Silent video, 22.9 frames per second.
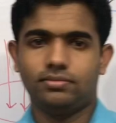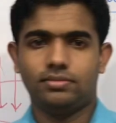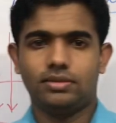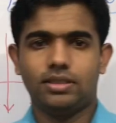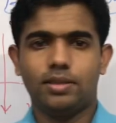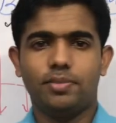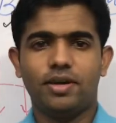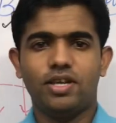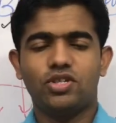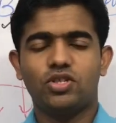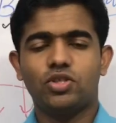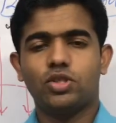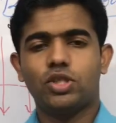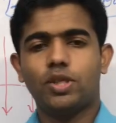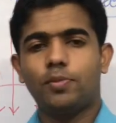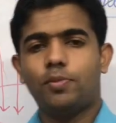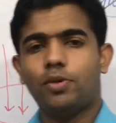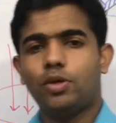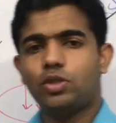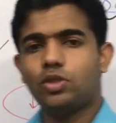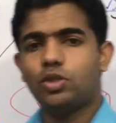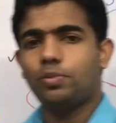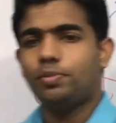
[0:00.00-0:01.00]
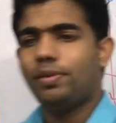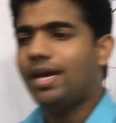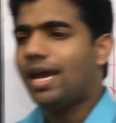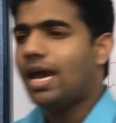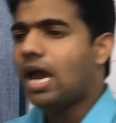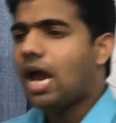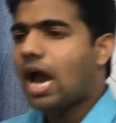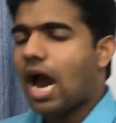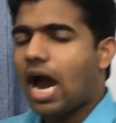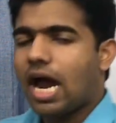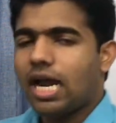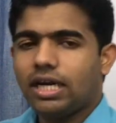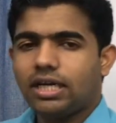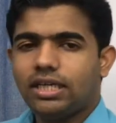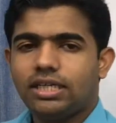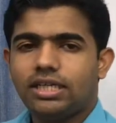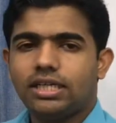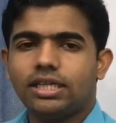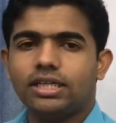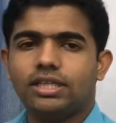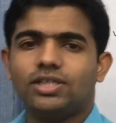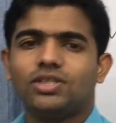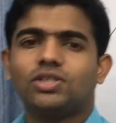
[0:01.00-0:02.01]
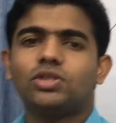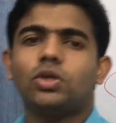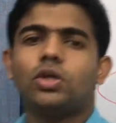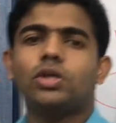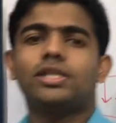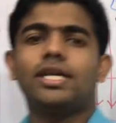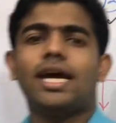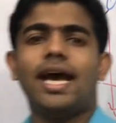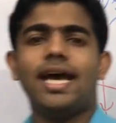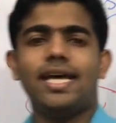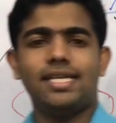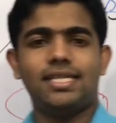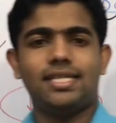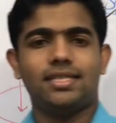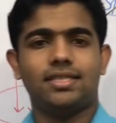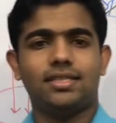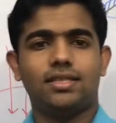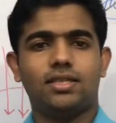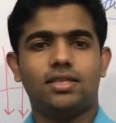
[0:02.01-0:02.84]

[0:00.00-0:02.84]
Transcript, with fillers: the basis support should be altered so that